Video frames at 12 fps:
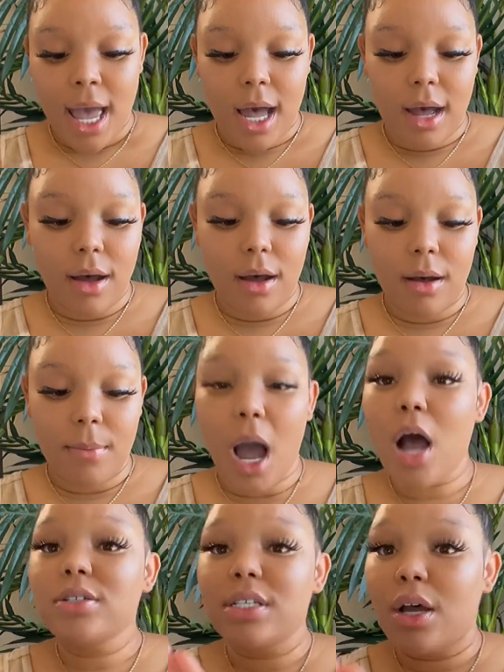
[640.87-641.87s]

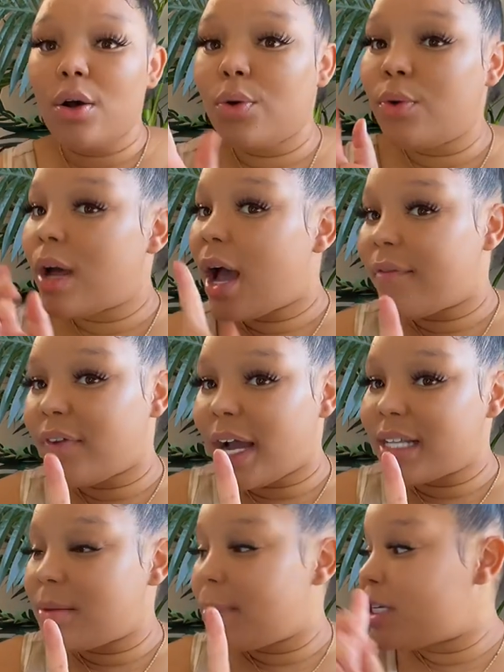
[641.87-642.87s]
also I
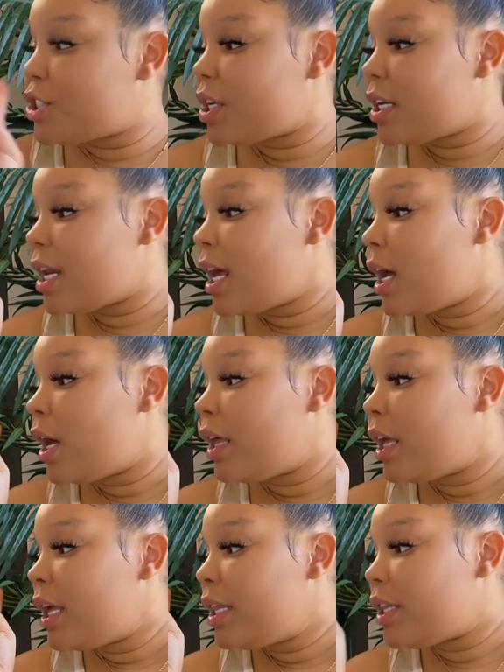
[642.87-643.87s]
forgot to mention,
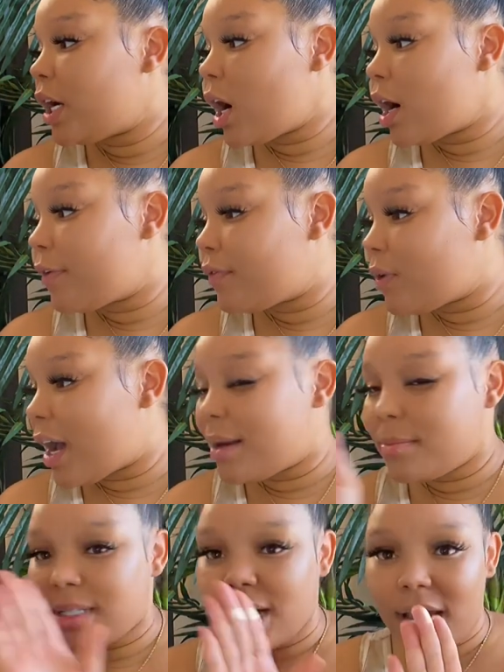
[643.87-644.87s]
there are a few
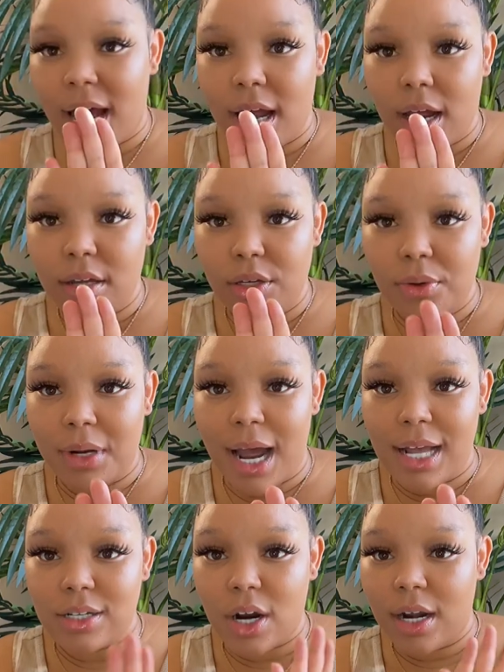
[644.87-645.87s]
items that you
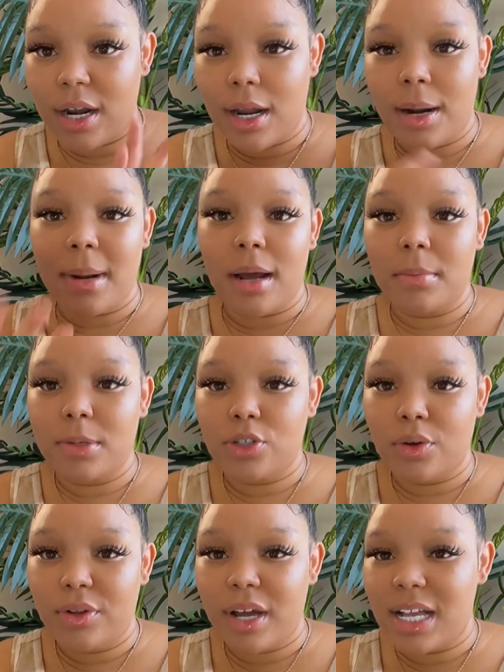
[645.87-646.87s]
guys are, that I'm not going to be
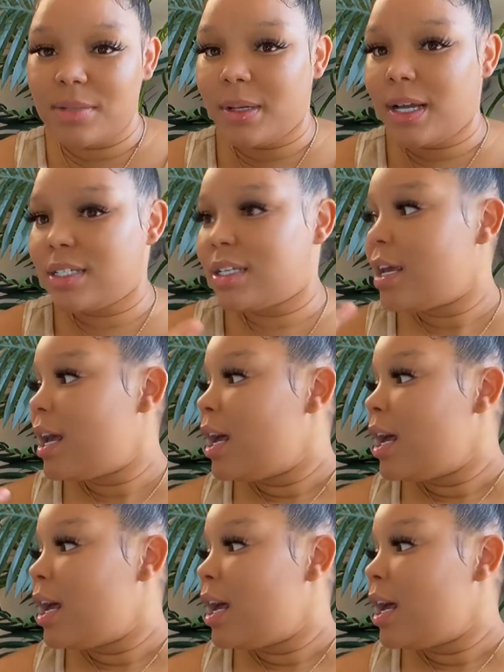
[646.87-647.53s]
showing you guys because